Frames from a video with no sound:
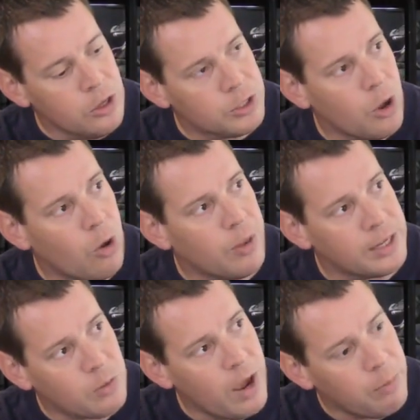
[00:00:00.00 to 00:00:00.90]
So
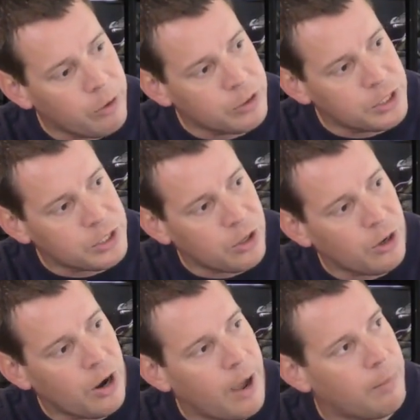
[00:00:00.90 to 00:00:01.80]
that's why I purchased
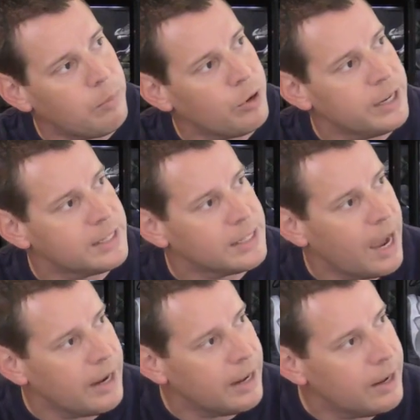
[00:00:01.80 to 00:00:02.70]
her. I'm pretty
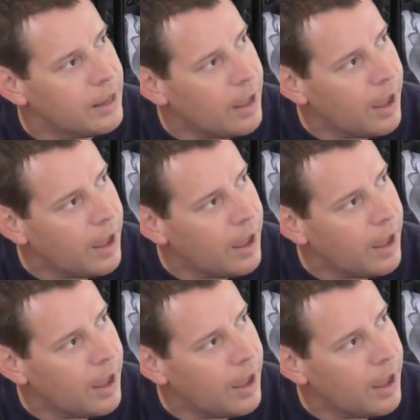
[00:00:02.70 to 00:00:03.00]
excited.